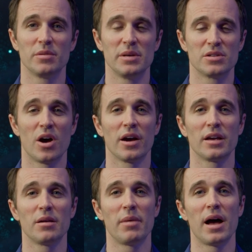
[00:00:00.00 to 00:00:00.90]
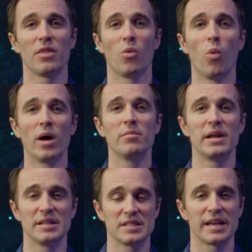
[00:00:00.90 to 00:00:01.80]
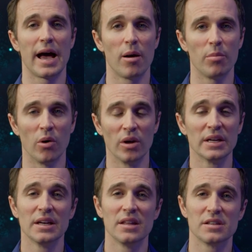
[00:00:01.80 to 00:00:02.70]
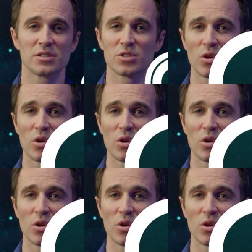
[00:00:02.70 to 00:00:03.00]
to be talking about the 1-minute scalpel. This is